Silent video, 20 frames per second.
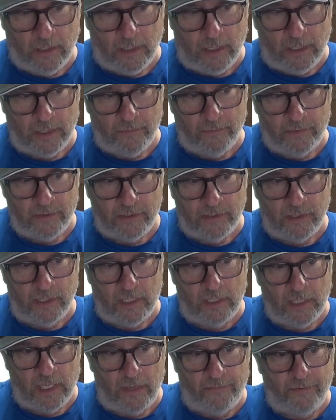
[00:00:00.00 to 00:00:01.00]
I would
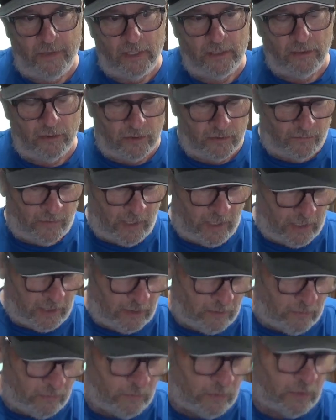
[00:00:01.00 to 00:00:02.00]
say I've had those
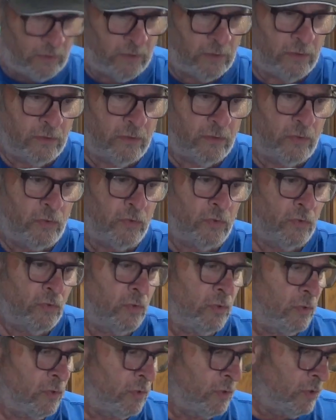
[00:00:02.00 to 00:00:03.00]
vacuums,
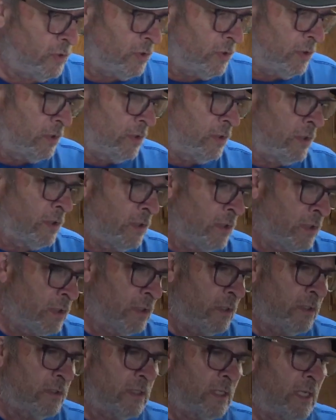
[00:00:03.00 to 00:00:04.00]

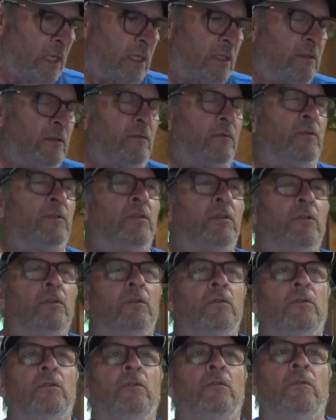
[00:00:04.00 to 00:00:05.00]
because I had
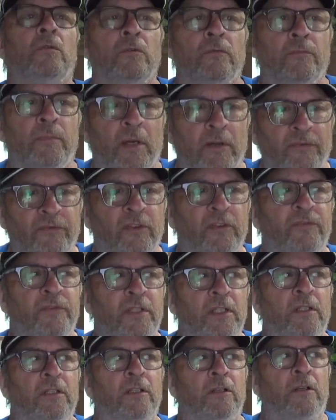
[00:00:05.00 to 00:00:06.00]
about
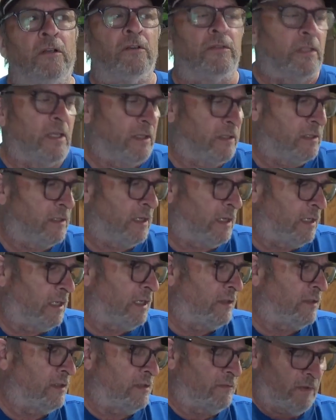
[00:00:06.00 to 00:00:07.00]
15 years I'd say I
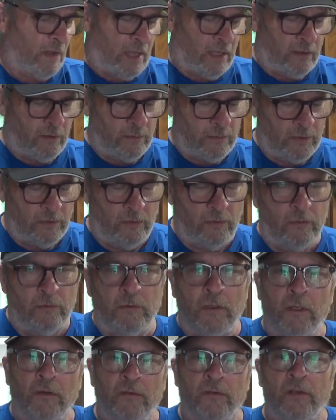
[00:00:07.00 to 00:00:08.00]
had these vacuums. So
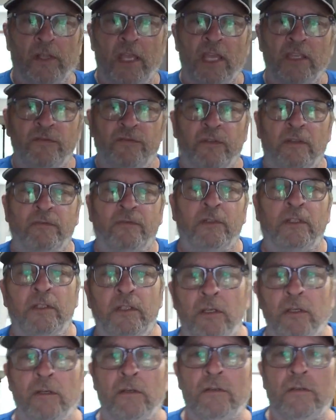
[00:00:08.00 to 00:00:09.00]
for the last 15
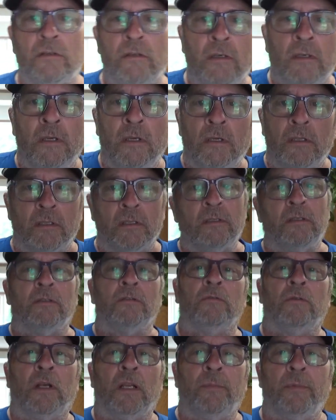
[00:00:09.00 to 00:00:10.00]
years, this
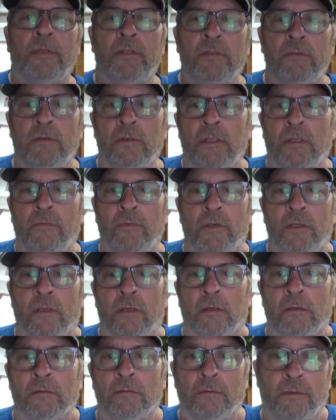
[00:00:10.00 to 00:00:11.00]
is what I've been doing every
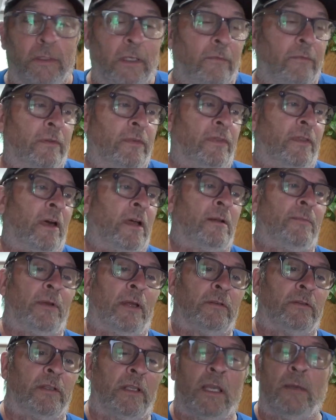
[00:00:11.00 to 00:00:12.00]
year. I never thought
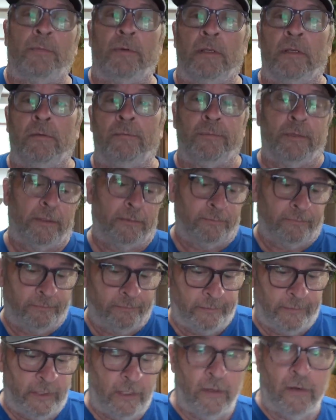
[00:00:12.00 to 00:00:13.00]
about taping it, but
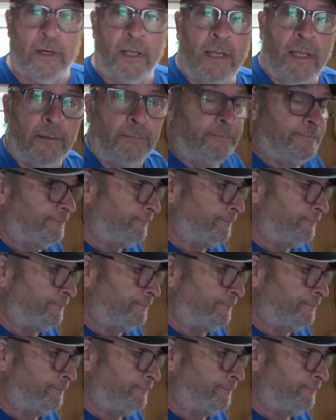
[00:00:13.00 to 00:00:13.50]
here I am.